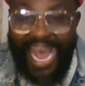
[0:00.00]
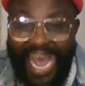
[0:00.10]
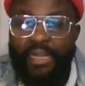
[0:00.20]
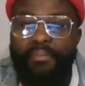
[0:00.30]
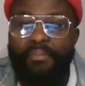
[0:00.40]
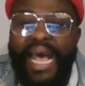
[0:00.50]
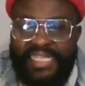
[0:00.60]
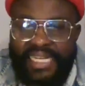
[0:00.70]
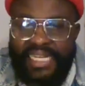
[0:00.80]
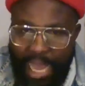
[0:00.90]
And
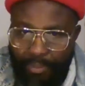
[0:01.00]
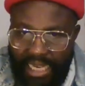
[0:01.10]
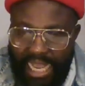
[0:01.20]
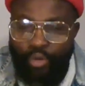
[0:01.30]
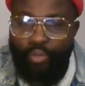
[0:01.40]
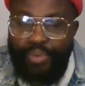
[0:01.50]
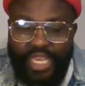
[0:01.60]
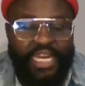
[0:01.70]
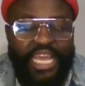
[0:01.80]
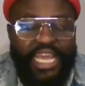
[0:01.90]
Mazi Nnamdi Kanu, being